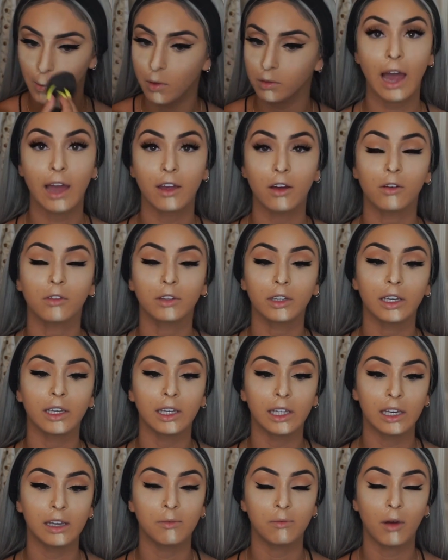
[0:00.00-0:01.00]
I only
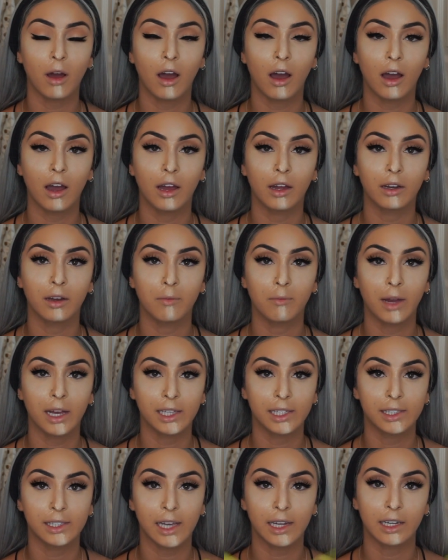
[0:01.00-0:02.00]
keep on my
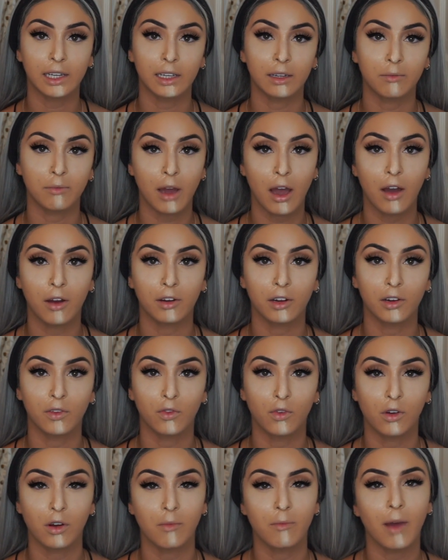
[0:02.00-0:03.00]
setting powder
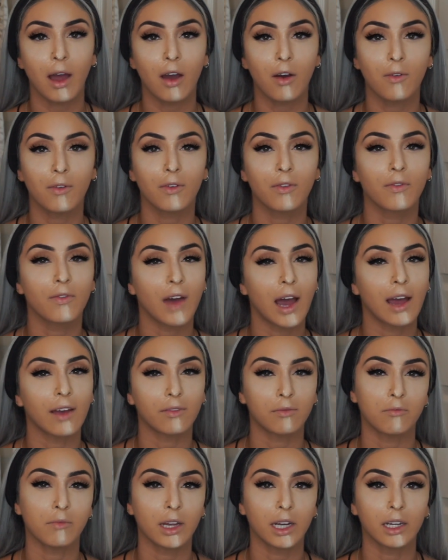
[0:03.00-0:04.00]
for about
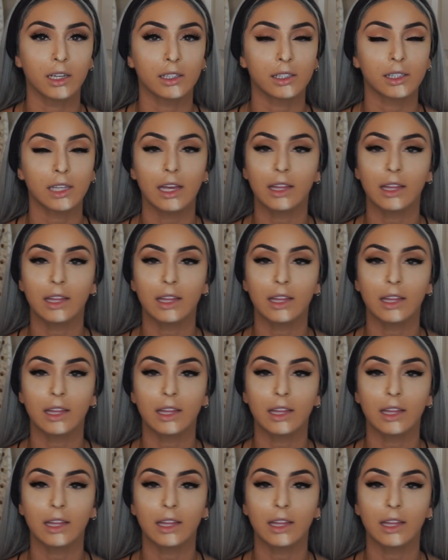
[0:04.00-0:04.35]
5 minutes,